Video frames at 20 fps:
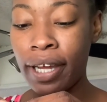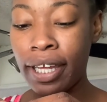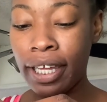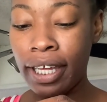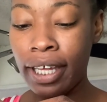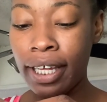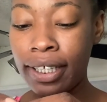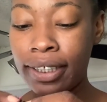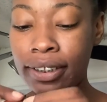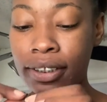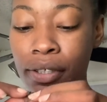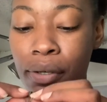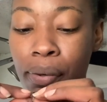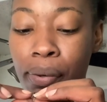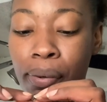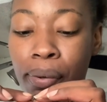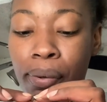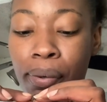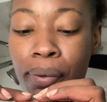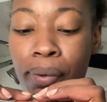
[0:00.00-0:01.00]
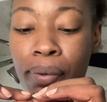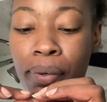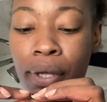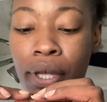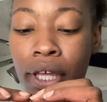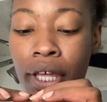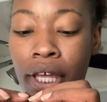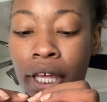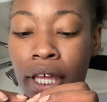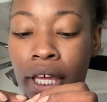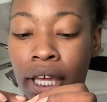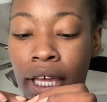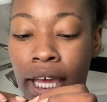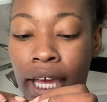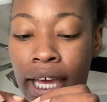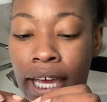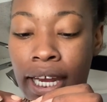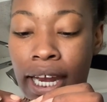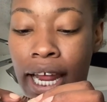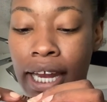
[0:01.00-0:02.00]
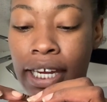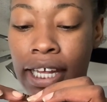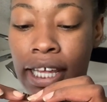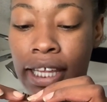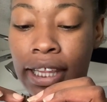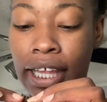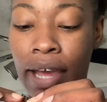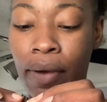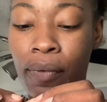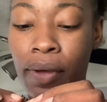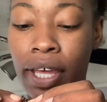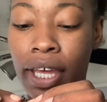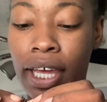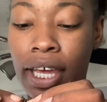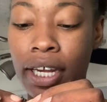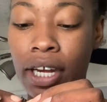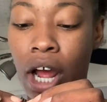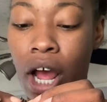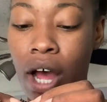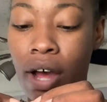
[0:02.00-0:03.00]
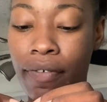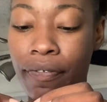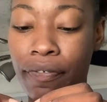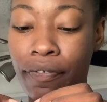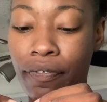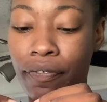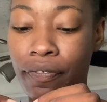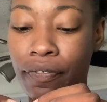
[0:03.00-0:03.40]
kids. And I need that weekend off.